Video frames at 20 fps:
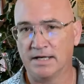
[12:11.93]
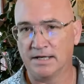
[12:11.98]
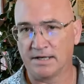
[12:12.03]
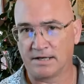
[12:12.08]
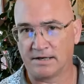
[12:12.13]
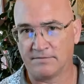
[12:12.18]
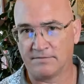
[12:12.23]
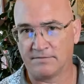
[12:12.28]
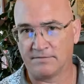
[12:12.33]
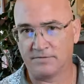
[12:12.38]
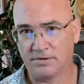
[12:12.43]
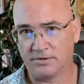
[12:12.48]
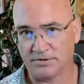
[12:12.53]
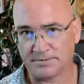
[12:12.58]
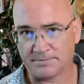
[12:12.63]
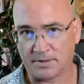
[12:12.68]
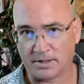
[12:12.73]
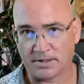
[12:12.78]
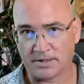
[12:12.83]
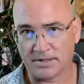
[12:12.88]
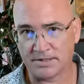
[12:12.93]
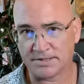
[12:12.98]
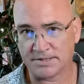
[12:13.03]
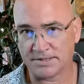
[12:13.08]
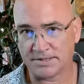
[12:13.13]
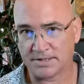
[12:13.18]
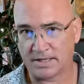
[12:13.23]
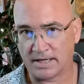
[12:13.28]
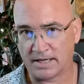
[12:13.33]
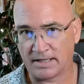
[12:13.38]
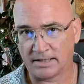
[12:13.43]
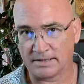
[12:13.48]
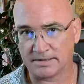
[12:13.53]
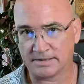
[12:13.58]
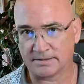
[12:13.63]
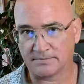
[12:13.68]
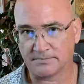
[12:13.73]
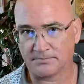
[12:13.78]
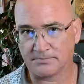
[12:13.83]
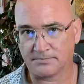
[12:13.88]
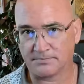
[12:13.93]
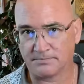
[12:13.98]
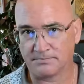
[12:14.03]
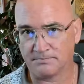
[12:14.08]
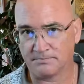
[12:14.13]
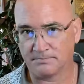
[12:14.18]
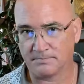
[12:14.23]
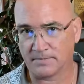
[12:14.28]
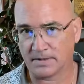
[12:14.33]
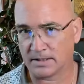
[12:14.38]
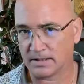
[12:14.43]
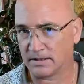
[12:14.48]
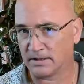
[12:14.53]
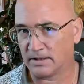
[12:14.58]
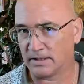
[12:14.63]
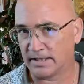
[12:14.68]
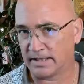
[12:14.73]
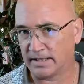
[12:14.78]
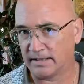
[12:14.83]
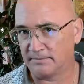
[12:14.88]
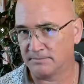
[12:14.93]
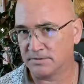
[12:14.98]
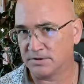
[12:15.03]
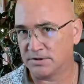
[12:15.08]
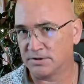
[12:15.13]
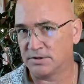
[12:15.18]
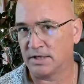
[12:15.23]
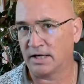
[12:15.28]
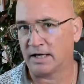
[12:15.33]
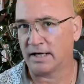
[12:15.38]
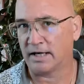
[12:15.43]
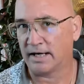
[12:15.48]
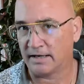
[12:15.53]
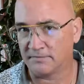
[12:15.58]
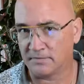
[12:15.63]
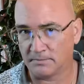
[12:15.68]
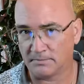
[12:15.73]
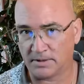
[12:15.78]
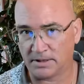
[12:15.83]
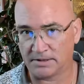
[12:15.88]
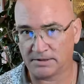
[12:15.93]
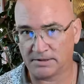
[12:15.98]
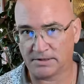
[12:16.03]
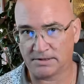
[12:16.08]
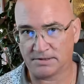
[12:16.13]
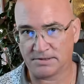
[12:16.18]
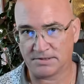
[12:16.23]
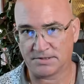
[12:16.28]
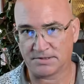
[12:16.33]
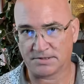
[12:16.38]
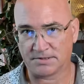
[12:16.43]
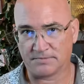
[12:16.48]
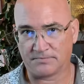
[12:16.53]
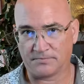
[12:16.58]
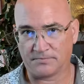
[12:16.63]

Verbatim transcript: even those parts that mm, claim to not have abundance.